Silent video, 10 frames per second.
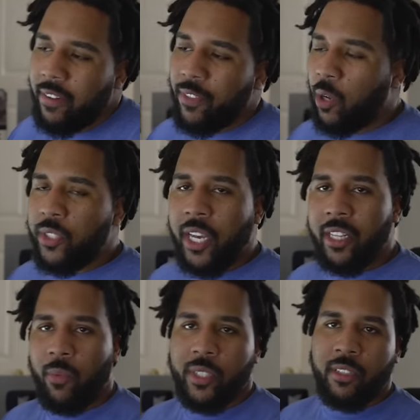No
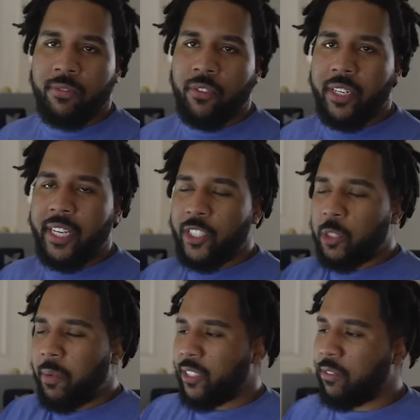telling what's up front. He didn't
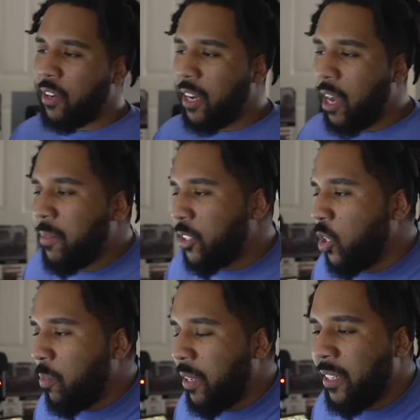specify. I'm
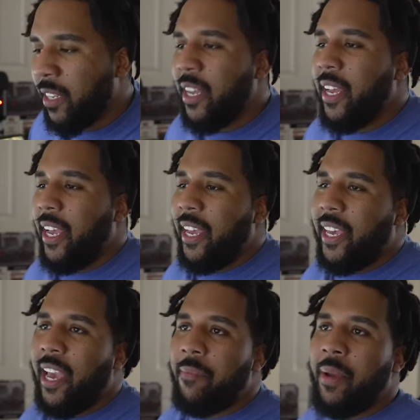assuming it
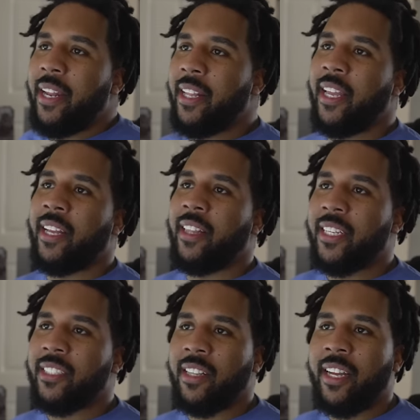can't be anything
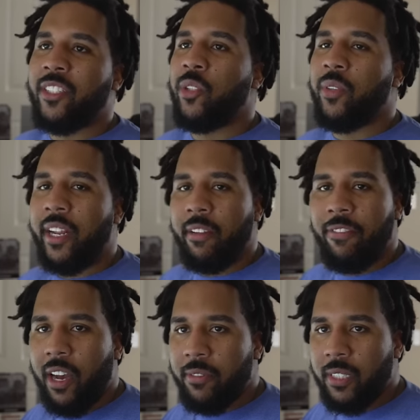less than like
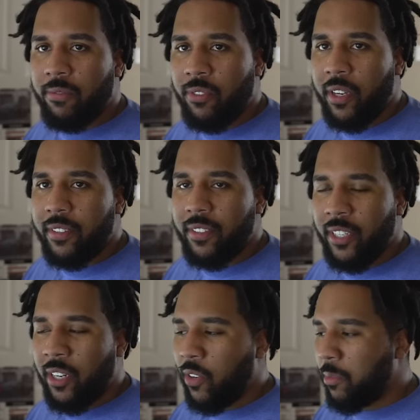295s up front.
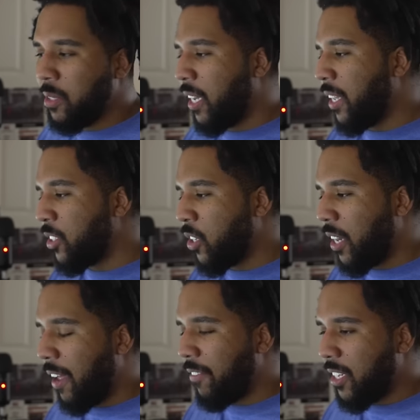You know what I'm saying? It's going
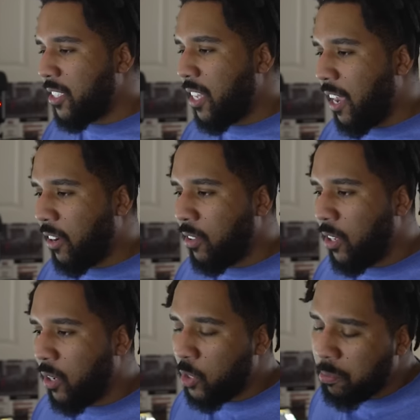to have that staggered
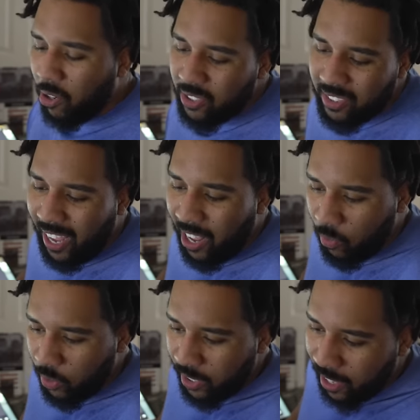look, which personally I
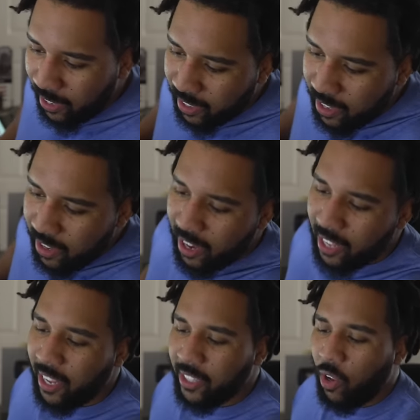don't really like. I
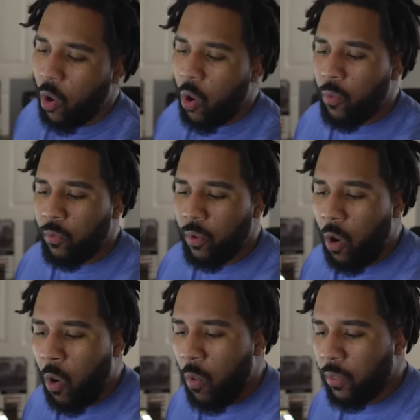like the
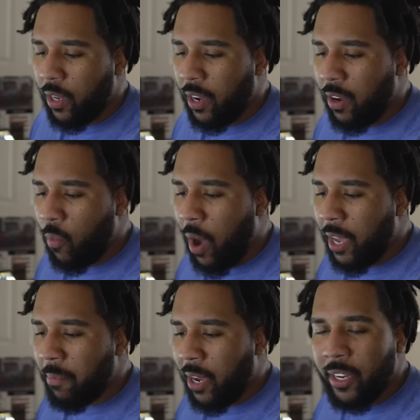all
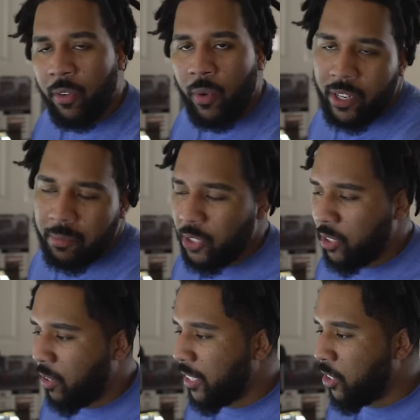wide body around, but
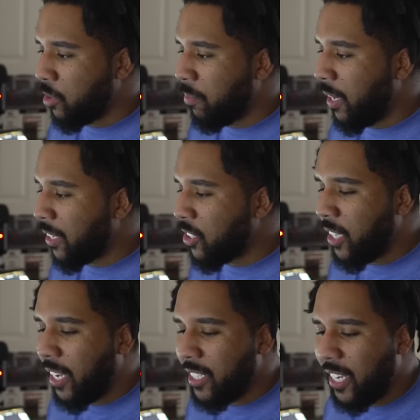you know, that's just me. I just
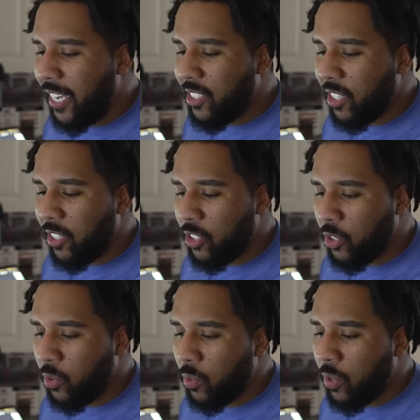think it's easier
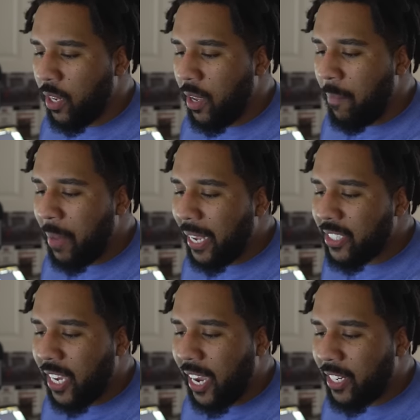to
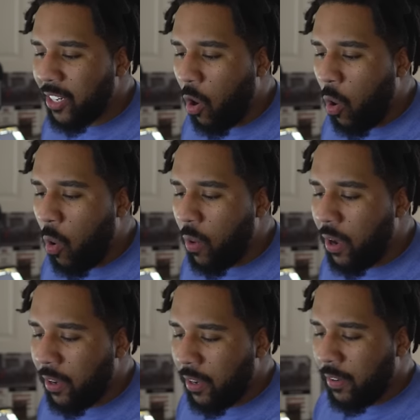maintain an
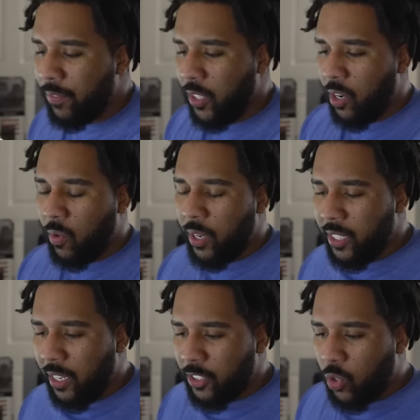all, you know,
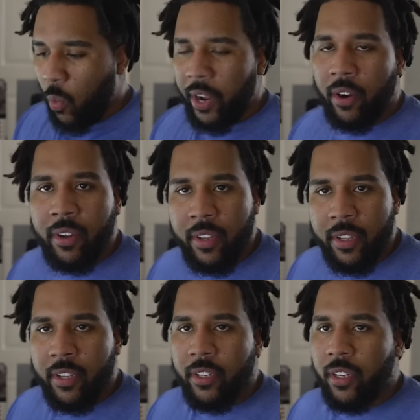a square
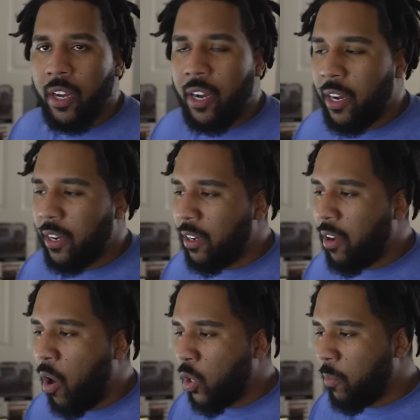
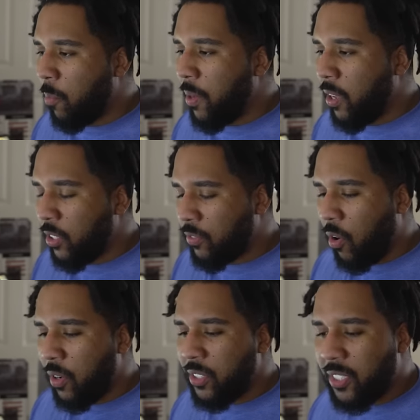automobile as
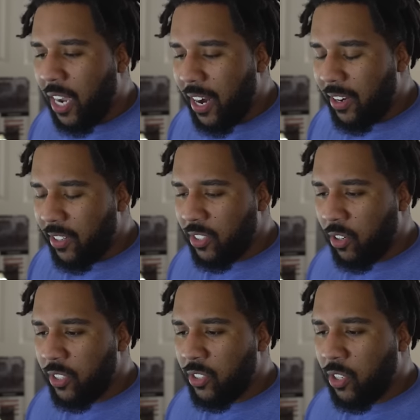far as the tires
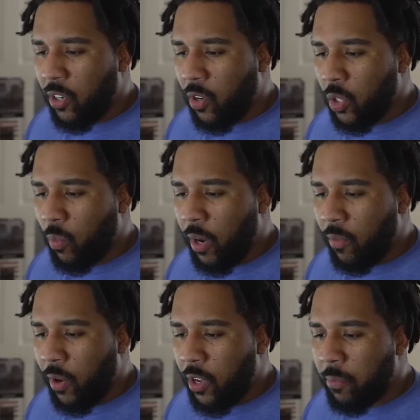are concerned all the way
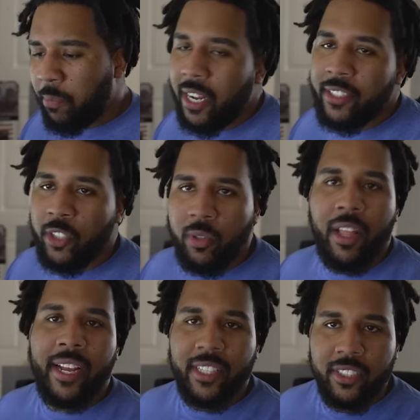around. But I do
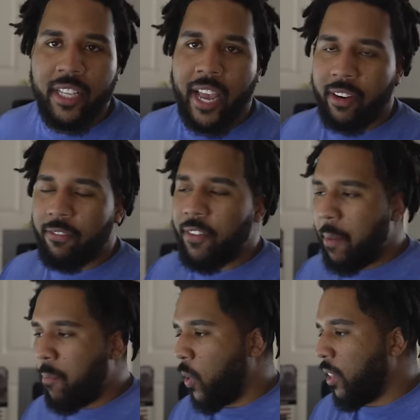like the staggered
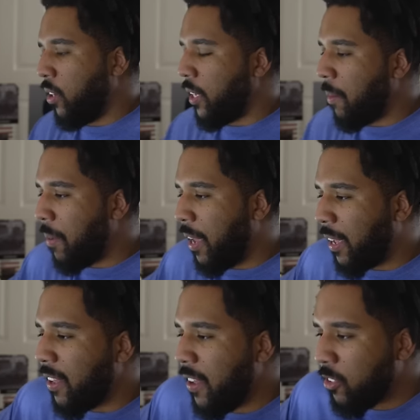fat boy look in the
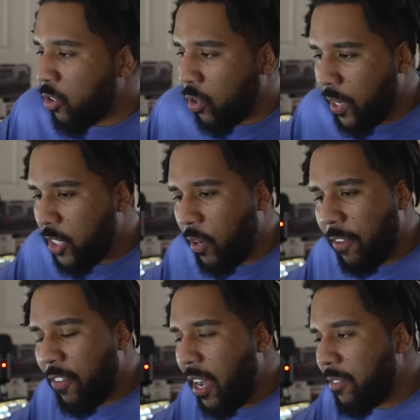back. So
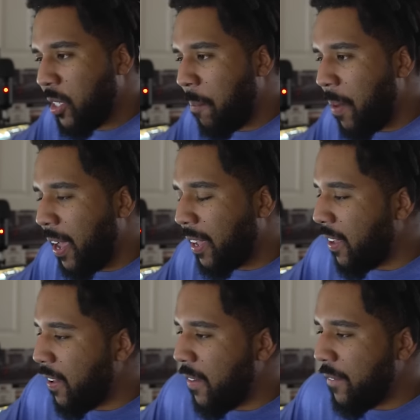325s in the back.